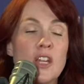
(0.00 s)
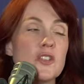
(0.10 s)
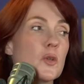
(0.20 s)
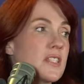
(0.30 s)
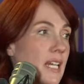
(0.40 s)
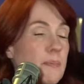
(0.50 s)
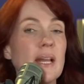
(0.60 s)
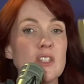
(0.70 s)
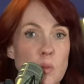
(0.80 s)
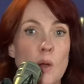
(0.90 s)
So it's like,
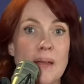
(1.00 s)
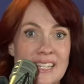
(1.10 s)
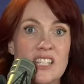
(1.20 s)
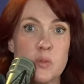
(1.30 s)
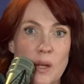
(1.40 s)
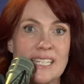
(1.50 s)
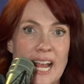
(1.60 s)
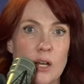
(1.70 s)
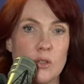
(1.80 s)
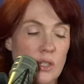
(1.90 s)
might as well make this one
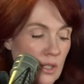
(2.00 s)
count.